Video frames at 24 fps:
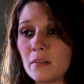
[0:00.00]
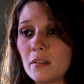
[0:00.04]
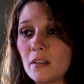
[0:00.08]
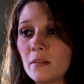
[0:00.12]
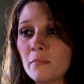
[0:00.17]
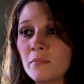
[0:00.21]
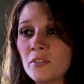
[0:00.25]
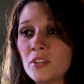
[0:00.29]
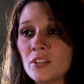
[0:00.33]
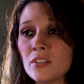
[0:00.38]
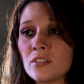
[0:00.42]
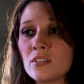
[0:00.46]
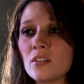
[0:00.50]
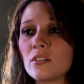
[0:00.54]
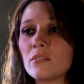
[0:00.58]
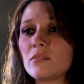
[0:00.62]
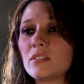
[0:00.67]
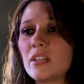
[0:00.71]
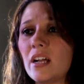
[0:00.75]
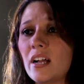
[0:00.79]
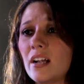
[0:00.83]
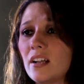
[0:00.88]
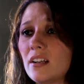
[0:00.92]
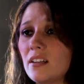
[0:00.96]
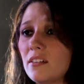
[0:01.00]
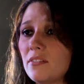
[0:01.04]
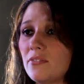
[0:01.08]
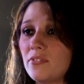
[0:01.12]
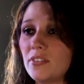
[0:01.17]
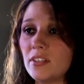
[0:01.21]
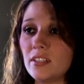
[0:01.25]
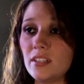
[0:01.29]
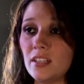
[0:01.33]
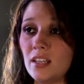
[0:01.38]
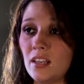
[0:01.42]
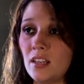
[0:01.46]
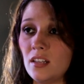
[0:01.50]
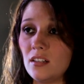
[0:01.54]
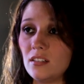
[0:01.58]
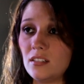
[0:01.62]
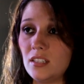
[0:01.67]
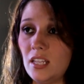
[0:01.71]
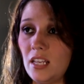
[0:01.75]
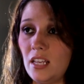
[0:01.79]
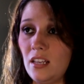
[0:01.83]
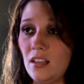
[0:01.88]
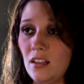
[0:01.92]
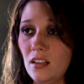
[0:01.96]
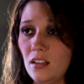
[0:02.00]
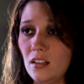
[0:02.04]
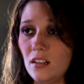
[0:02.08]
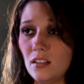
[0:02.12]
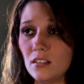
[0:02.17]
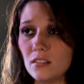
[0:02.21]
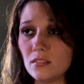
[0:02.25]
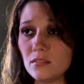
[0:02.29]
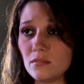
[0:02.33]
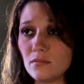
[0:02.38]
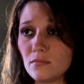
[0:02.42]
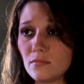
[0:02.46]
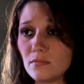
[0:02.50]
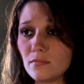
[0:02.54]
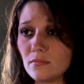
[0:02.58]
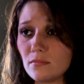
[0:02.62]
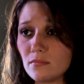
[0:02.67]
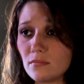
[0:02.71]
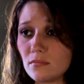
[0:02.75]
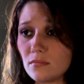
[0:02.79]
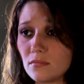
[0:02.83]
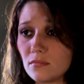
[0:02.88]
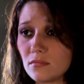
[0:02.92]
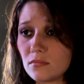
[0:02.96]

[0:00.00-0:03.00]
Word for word: I'm just so tired of feeling guilty. Oh, but that's just it.